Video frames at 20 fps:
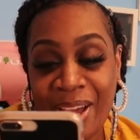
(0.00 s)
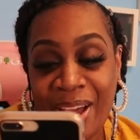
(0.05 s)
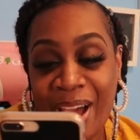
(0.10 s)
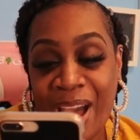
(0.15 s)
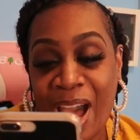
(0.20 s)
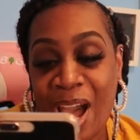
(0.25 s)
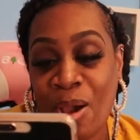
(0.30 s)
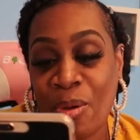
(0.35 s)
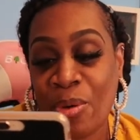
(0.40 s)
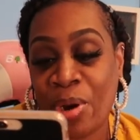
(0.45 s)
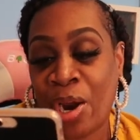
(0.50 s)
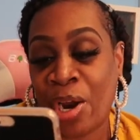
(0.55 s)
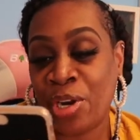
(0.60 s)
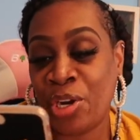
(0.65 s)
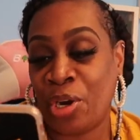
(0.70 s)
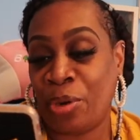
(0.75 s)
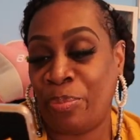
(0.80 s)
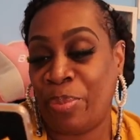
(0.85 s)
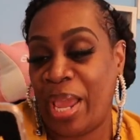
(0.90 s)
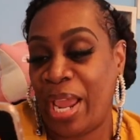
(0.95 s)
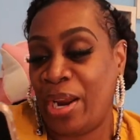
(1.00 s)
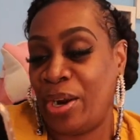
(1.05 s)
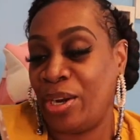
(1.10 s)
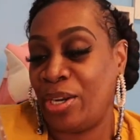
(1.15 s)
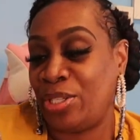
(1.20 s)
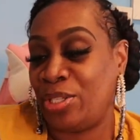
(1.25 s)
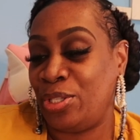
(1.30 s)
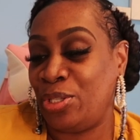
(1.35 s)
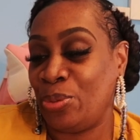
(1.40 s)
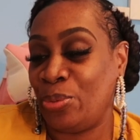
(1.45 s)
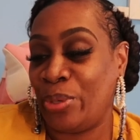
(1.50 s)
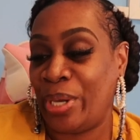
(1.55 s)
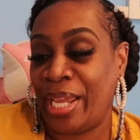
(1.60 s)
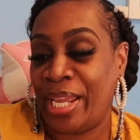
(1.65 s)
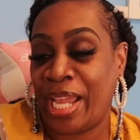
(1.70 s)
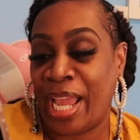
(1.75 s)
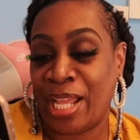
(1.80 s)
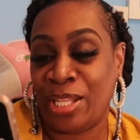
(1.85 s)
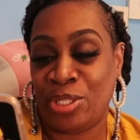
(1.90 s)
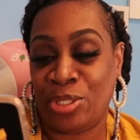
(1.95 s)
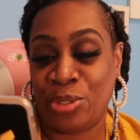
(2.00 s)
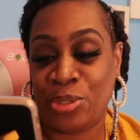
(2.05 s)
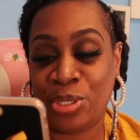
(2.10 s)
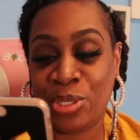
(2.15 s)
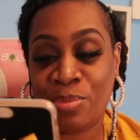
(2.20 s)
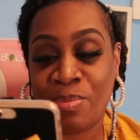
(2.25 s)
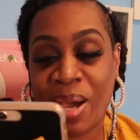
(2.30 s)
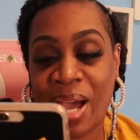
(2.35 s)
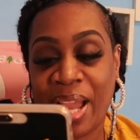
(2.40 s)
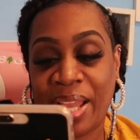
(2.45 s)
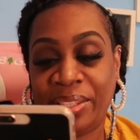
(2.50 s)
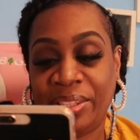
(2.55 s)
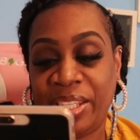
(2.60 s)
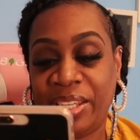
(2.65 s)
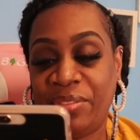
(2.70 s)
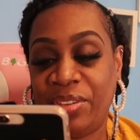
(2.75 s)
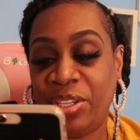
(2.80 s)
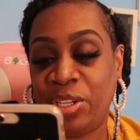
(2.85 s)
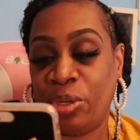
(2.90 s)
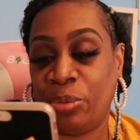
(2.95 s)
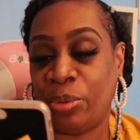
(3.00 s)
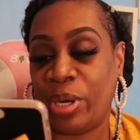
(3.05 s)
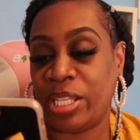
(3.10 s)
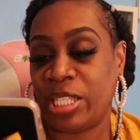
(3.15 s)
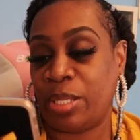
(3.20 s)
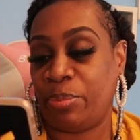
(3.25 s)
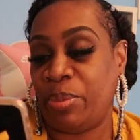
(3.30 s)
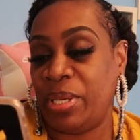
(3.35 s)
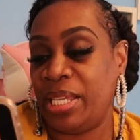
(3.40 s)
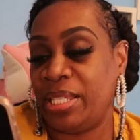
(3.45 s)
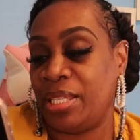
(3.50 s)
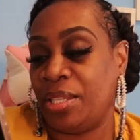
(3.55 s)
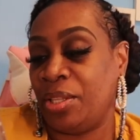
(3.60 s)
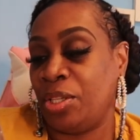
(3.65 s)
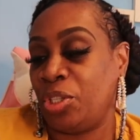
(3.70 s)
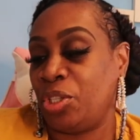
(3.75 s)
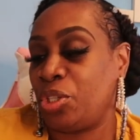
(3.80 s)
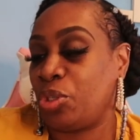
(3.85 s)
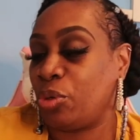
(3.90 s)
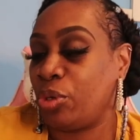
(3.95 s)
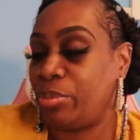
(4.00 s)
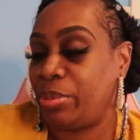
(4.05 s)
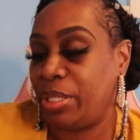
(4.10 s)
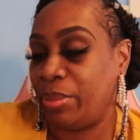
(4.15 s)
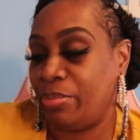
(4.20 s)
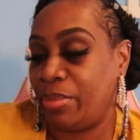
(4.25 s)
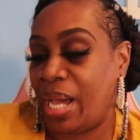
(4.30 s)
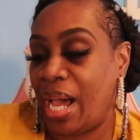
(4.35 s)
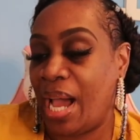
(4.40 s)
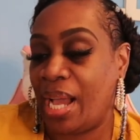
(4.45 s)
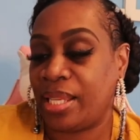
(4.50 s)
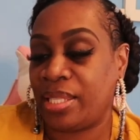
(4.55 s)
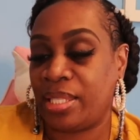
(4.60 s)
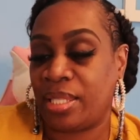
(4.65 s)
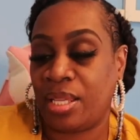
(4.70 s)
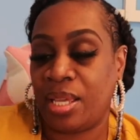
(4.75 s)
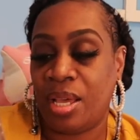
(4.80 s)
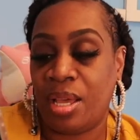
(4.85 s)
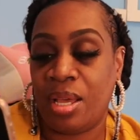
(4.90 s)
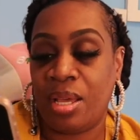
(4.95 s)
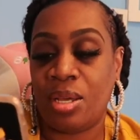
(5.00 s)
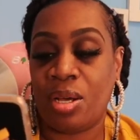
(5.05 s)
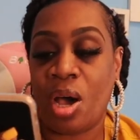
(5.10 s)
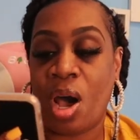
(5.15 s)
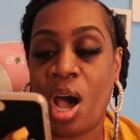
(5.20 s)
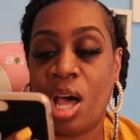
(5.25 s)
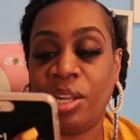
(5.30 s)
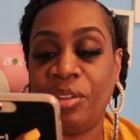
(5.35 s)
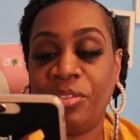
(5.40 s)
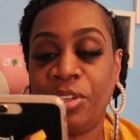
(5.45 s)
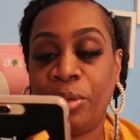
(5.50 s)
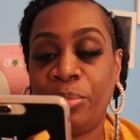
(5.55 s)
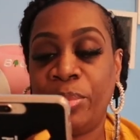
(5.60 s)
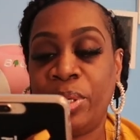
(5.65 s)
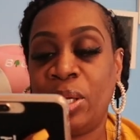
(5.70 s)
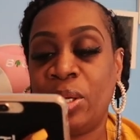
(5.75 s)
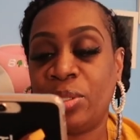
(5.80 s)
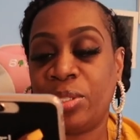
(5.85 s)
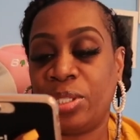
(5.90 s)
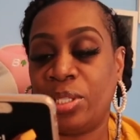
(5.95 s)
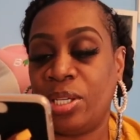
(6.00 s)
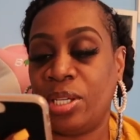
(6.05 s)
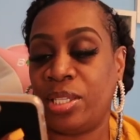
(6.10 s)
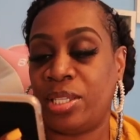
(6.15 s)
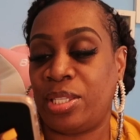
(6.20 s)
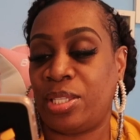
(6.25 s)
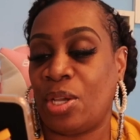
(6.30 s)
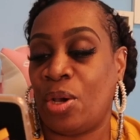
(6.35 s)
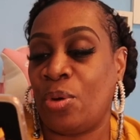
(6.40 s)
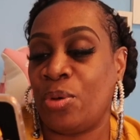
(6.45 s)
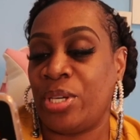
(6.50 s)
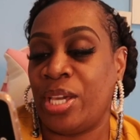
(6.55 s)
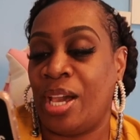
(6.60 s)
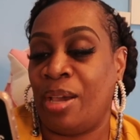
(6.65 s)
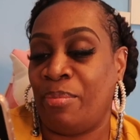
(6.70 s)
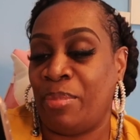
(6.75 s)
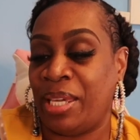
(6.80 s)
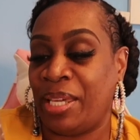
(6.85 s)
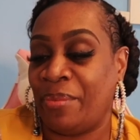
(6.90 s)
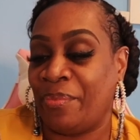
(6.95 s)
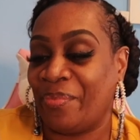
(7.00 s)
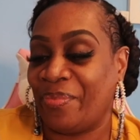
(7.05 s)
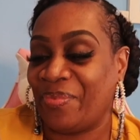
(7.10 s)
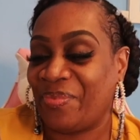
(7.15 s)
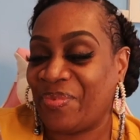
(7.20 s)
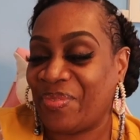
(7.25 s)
How are your parents doing and do you mind leaving your recipes in the description box? All of your meals look so yummy.